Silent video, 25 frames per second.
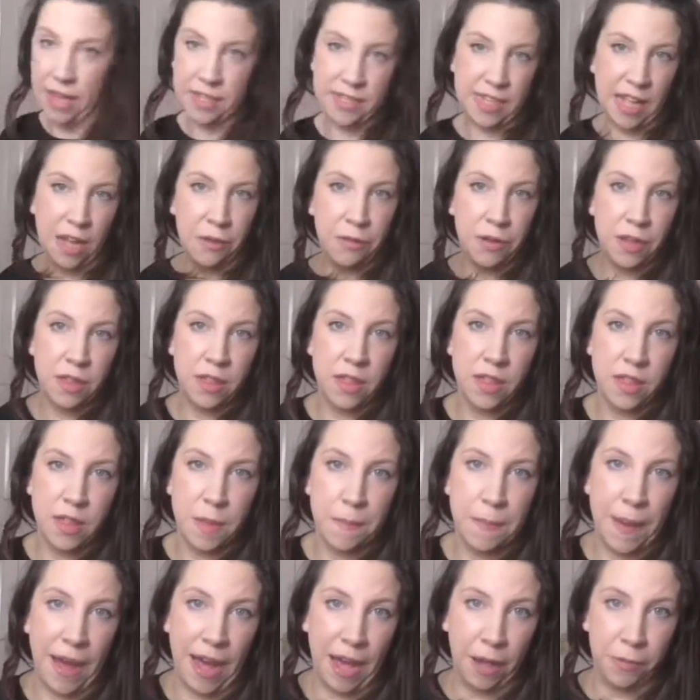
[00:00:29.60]
I'll start with the
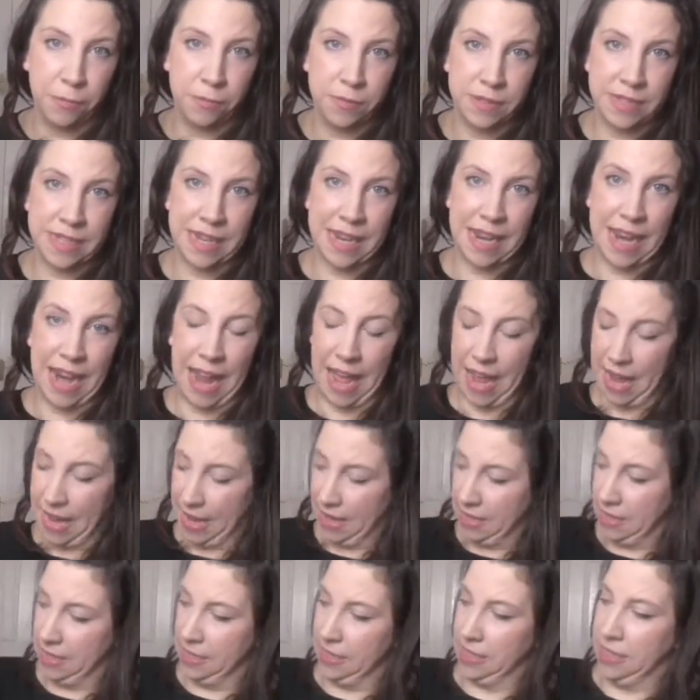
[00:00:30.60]

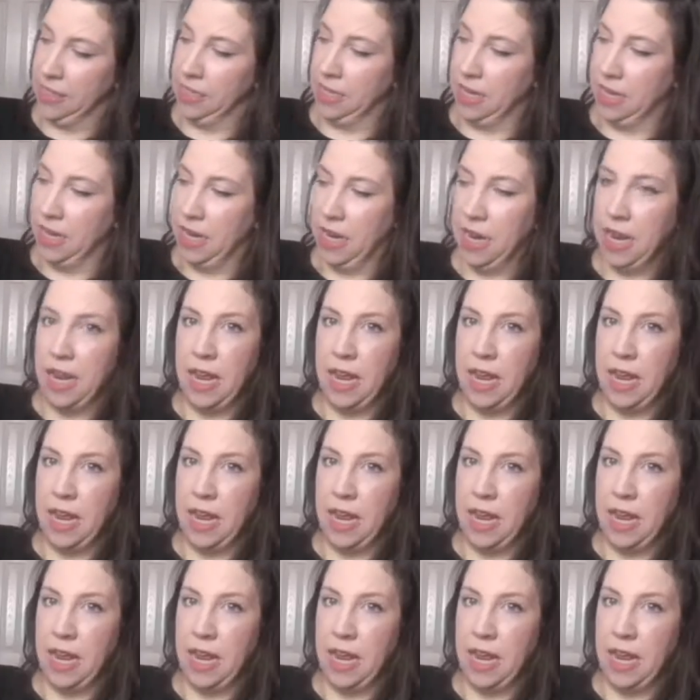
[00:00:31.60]
Poundland